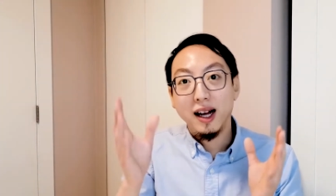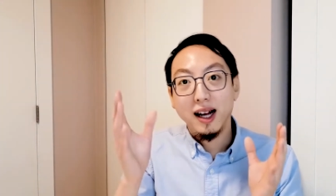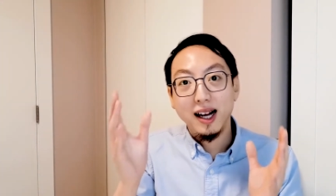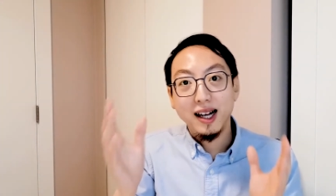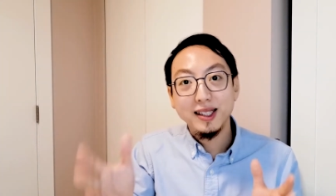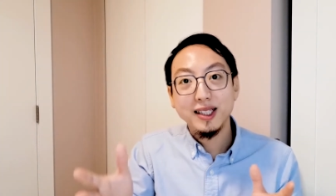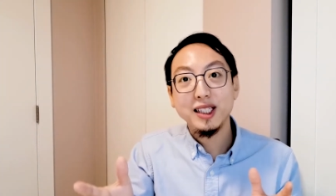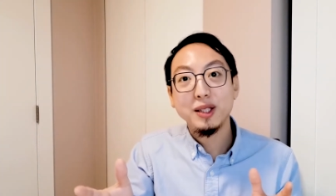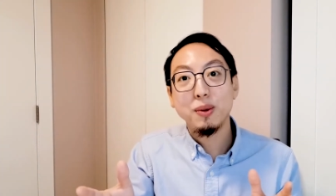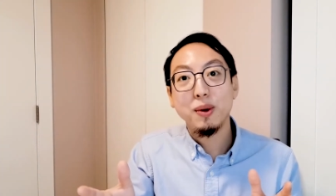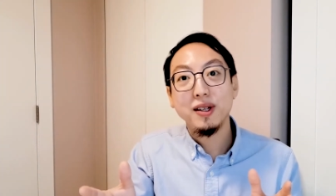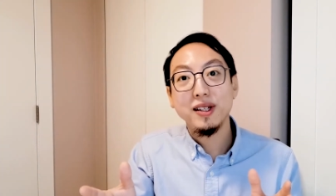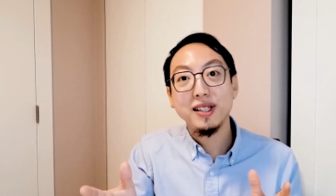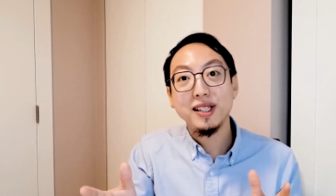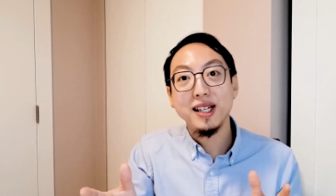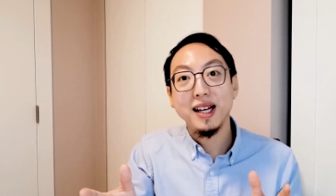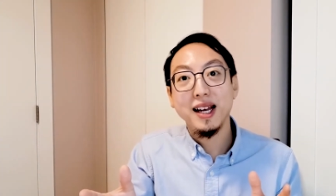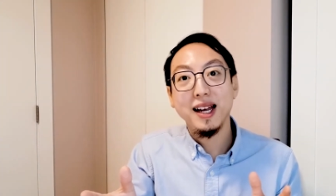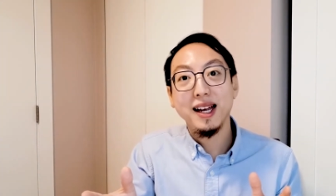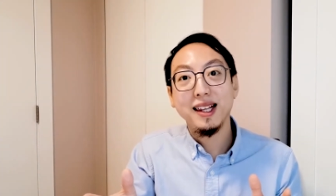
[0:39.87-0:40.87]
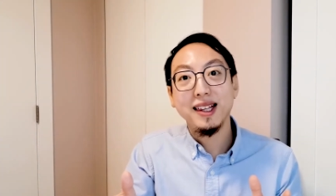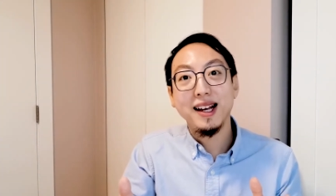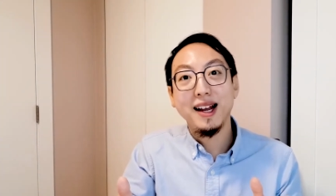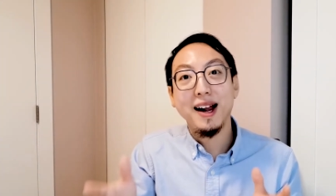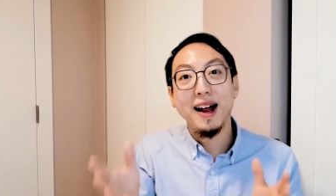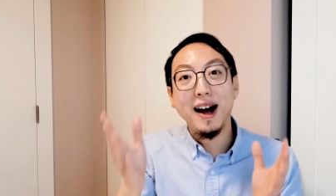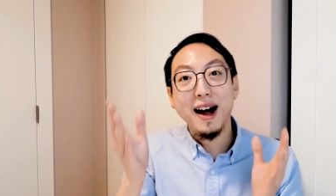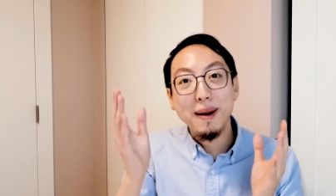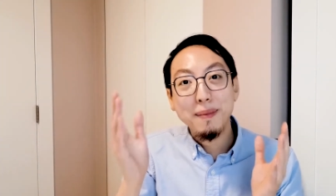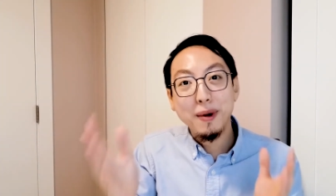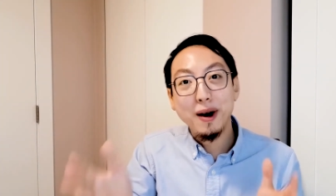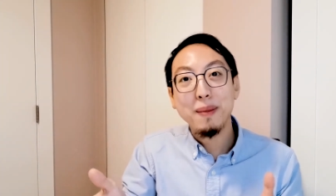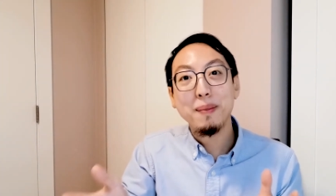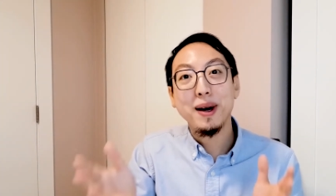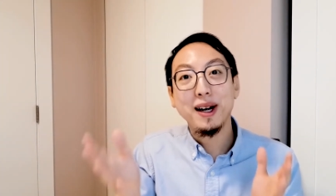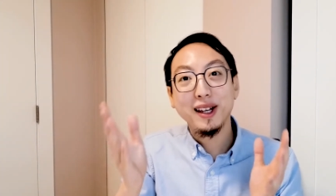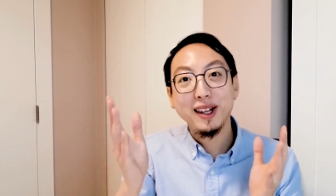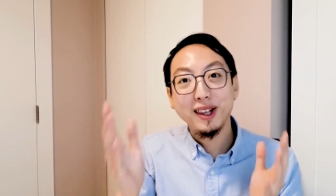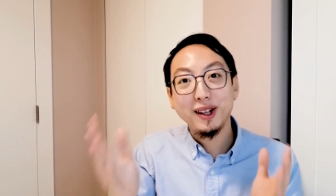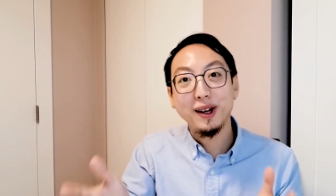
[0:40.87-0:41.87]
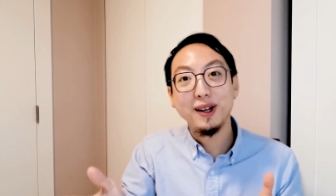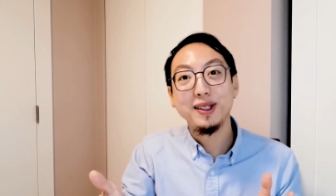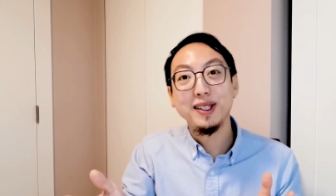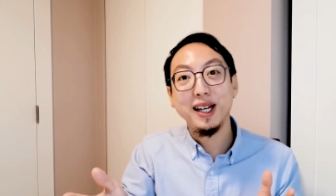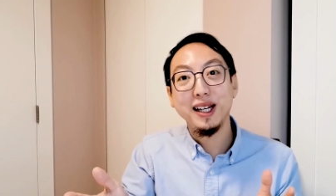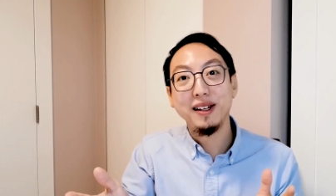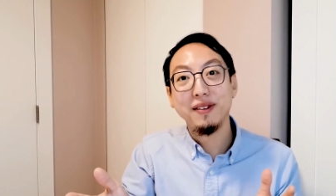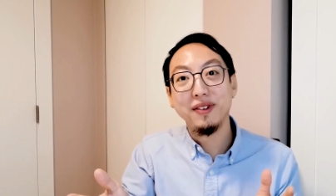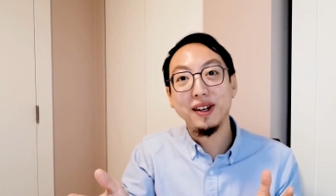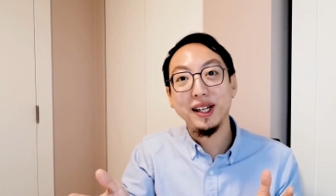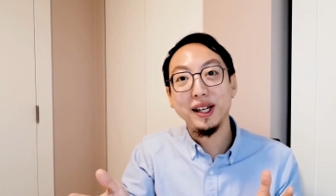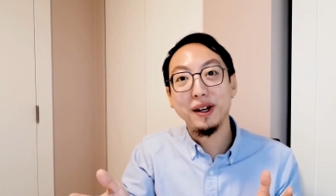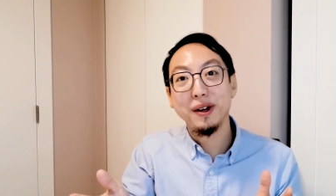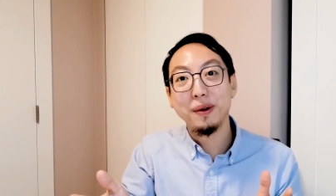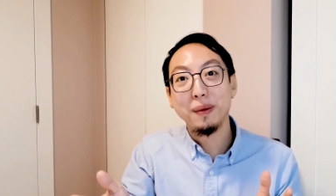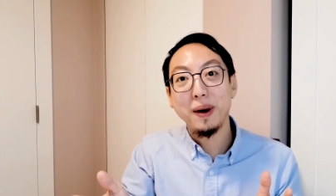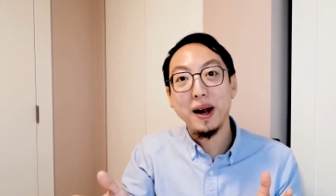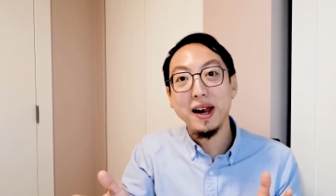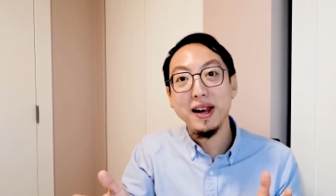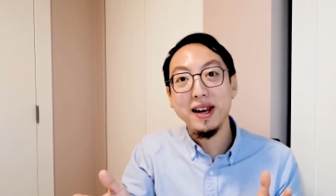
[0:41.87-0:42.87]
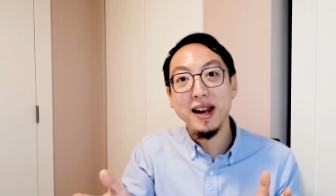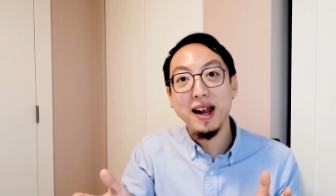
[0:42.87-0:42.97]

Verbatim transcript: I just want to say that I'm on my thirteenth video right